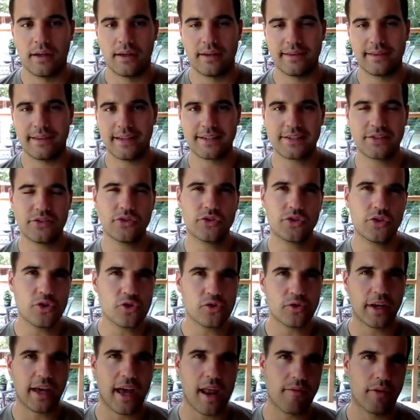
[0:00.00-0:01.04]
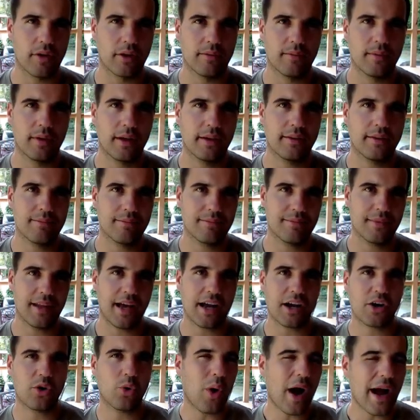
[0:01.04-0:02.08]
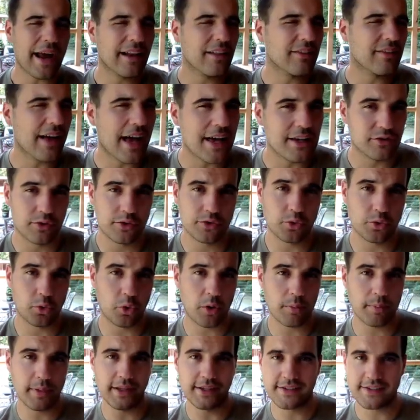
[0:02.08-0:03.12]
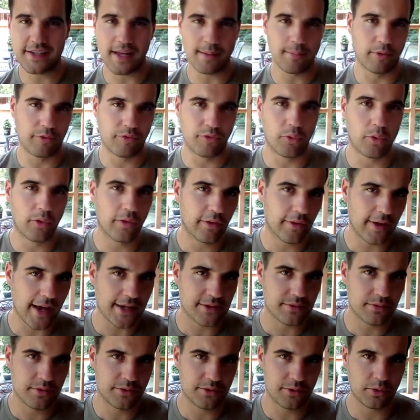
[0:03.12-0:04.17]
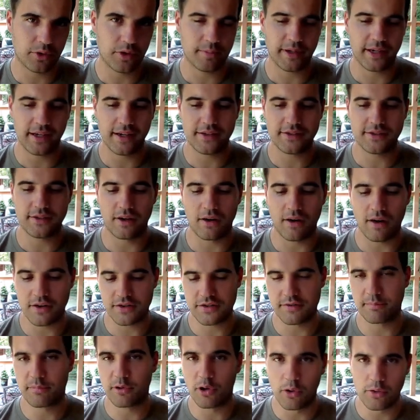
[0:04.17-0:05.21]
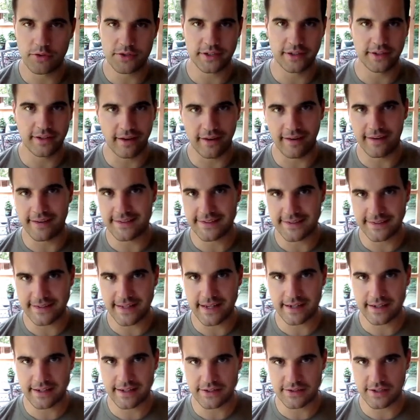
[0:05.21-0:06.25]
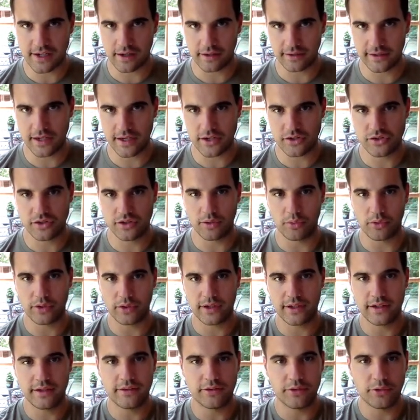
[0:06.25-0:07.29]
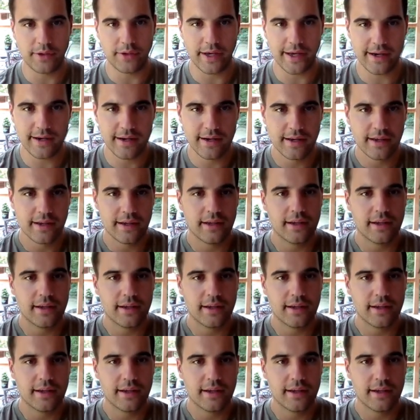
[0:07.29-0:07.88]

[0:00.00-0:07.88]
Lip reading: This is usually kind of a not quite a last resort, but a step before the last resort because there are some pros and cons to debt consolidation that we'll get into later.